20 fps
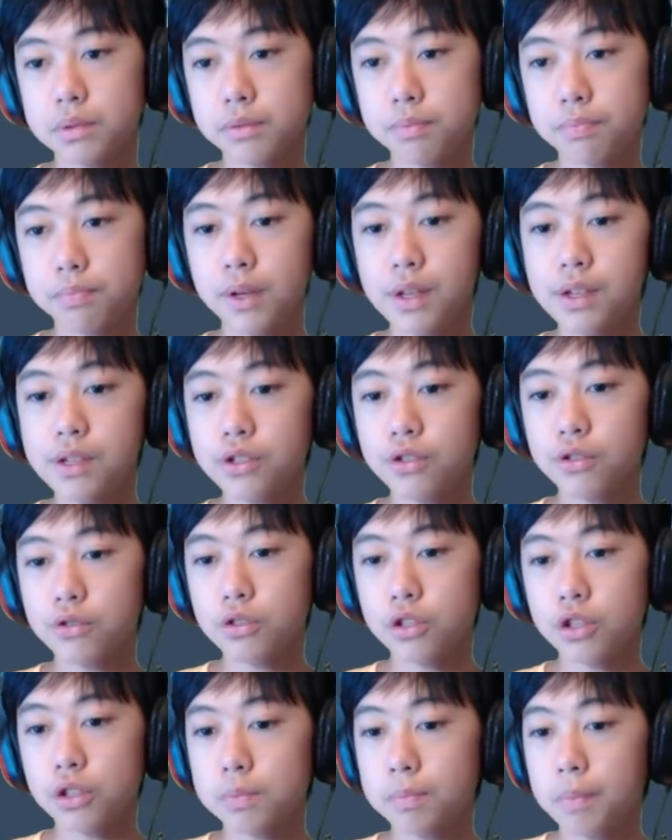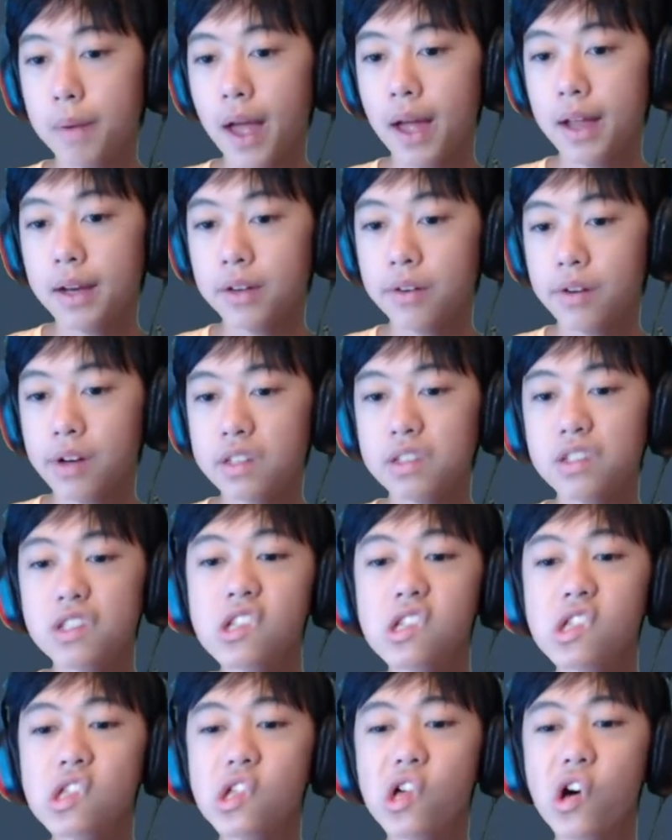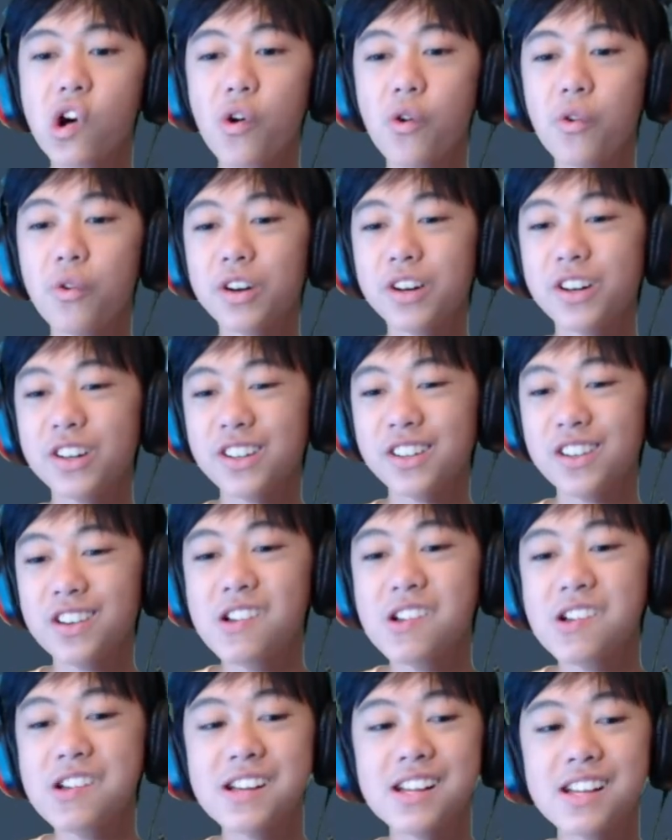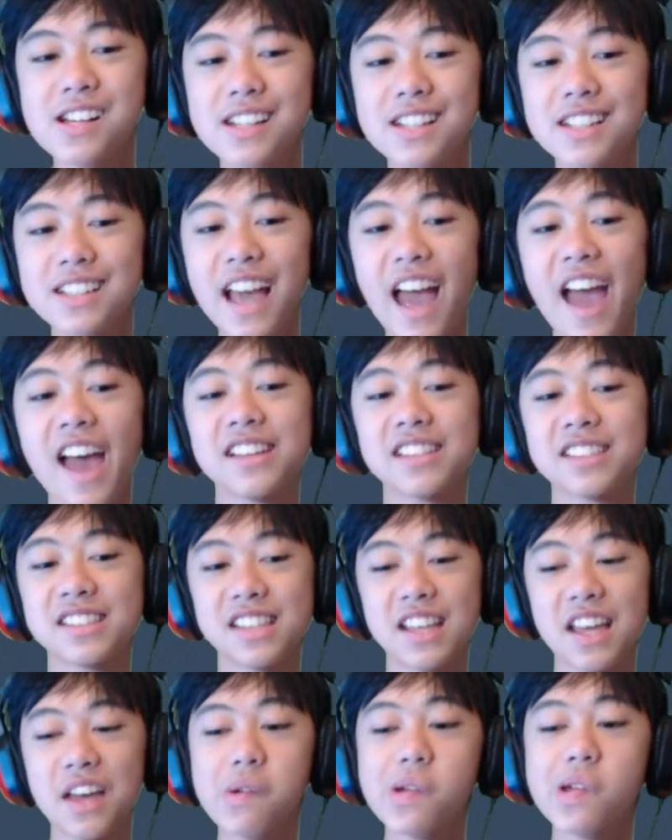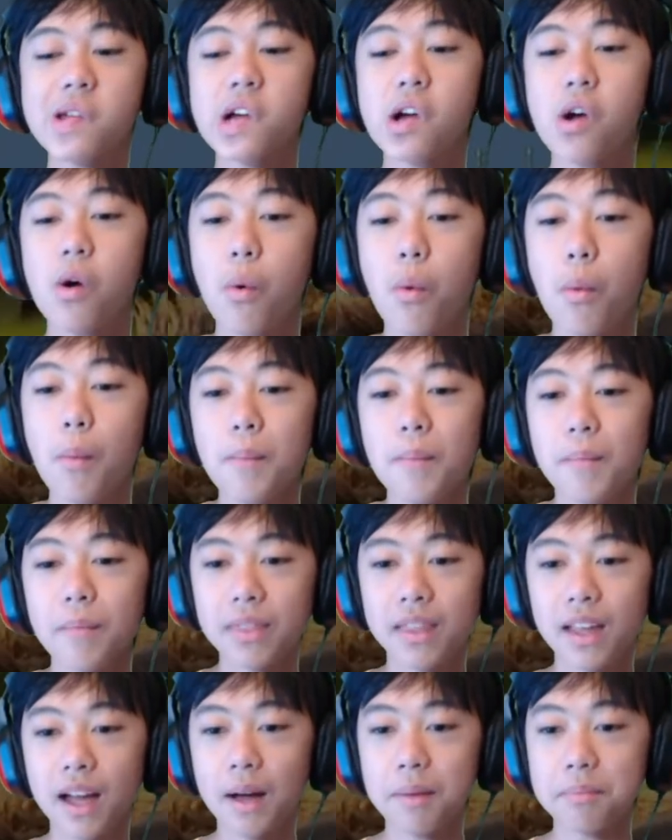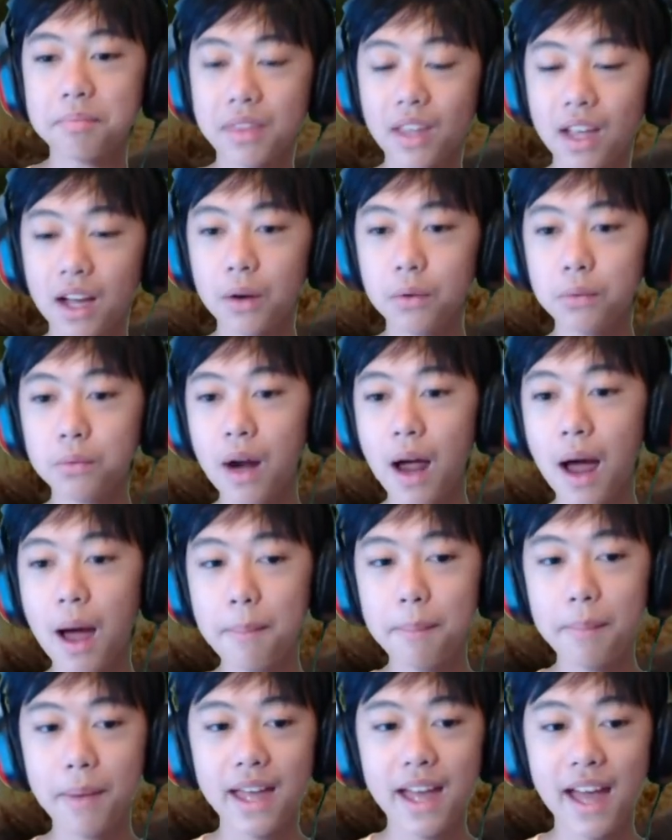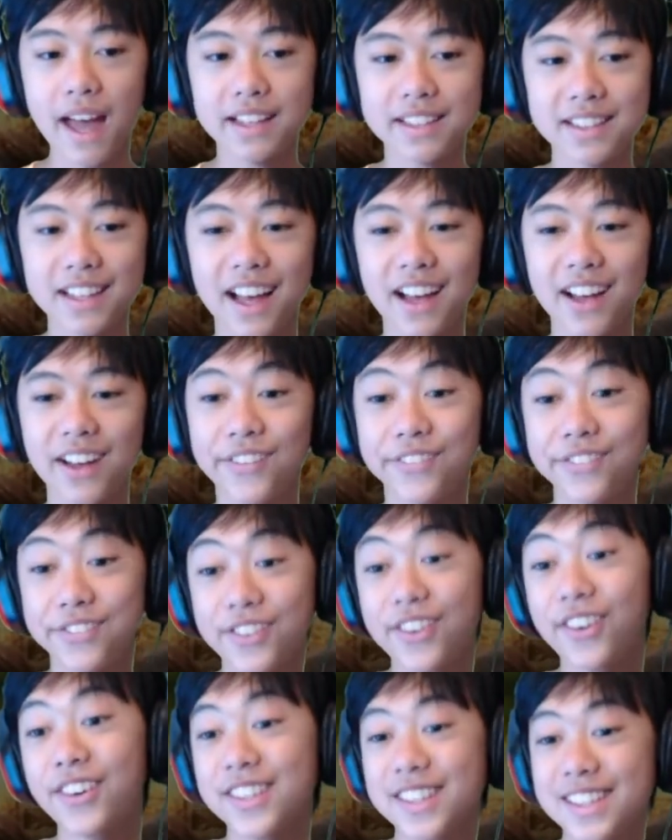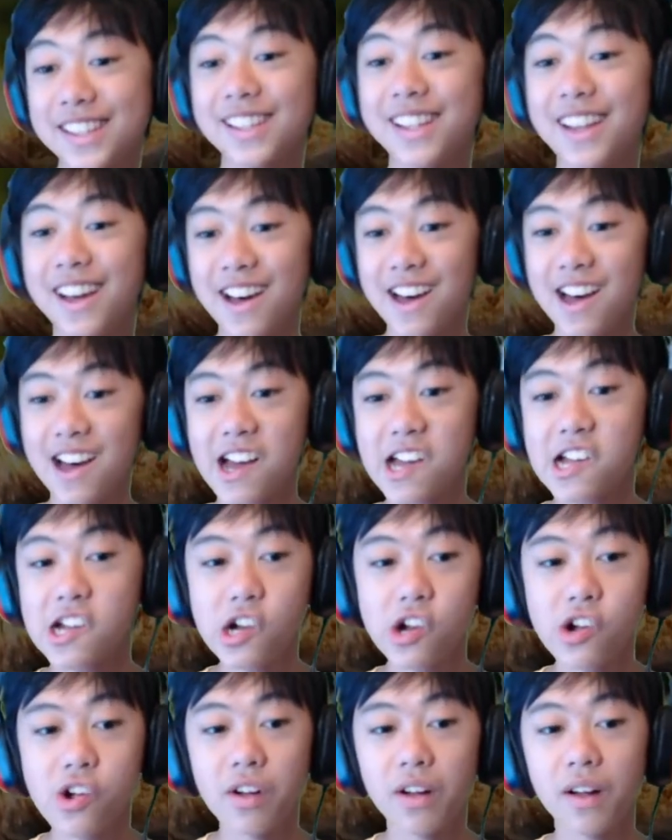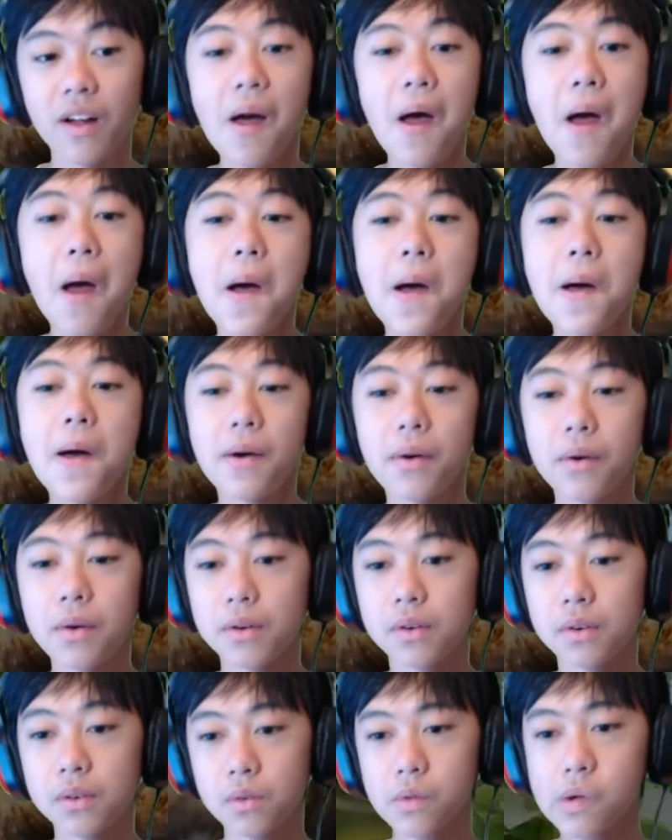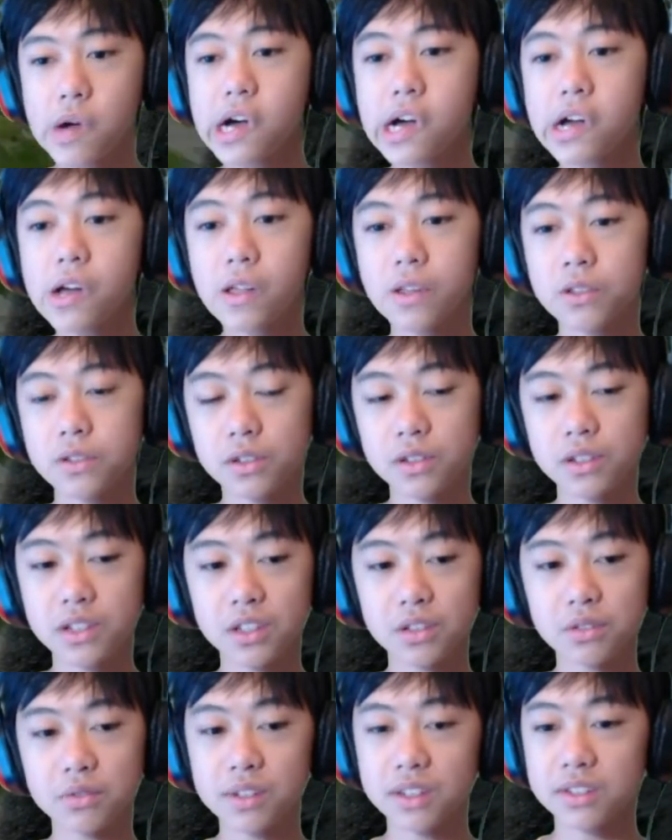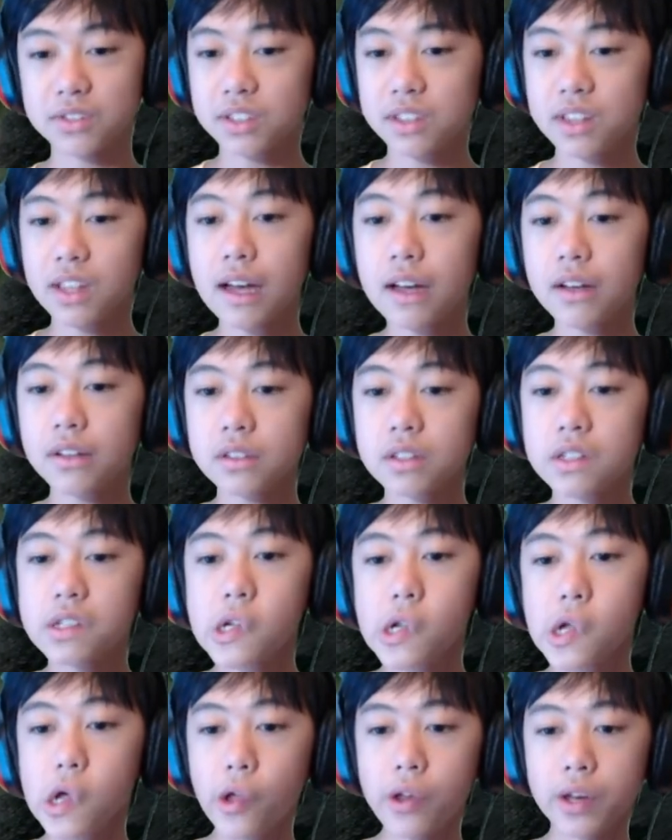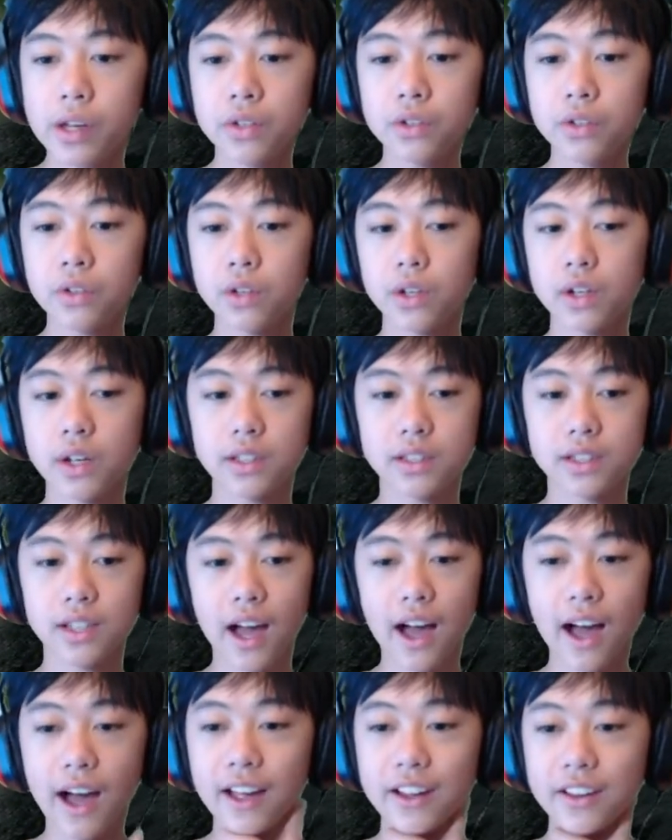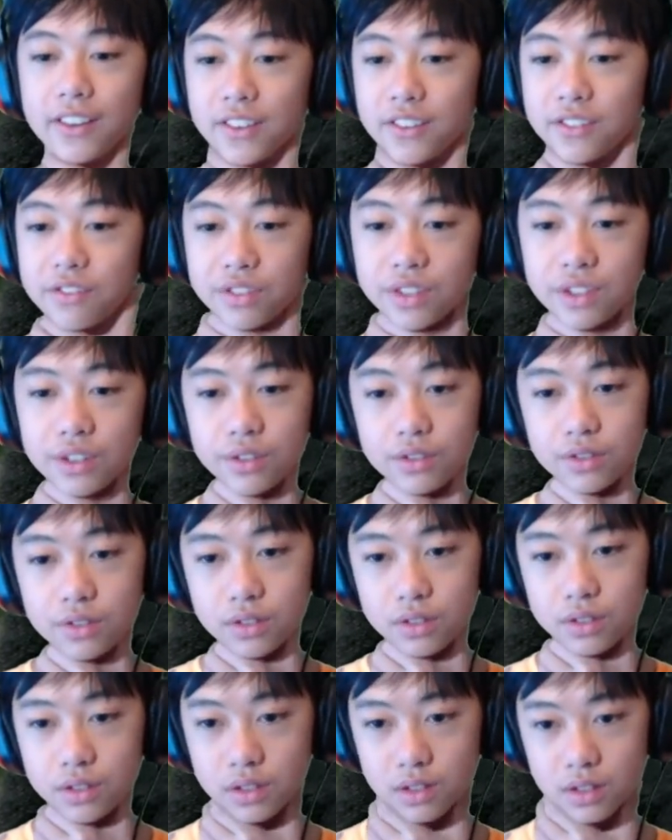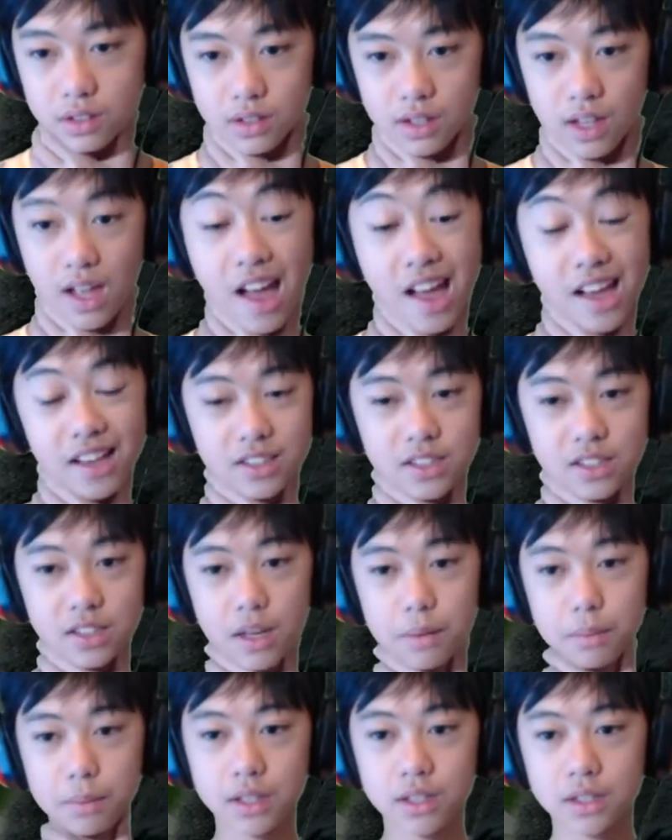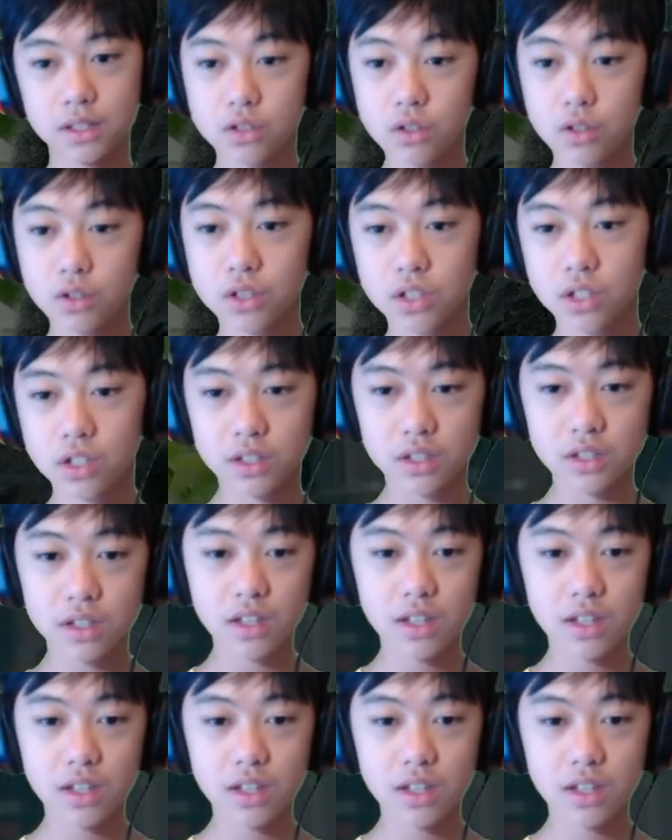Springer Spaniel has lower. Yes, there we go. Harambe has, of course, a lot higher. What? It's only 300,000. New York has higher views. Nice, I mean searches.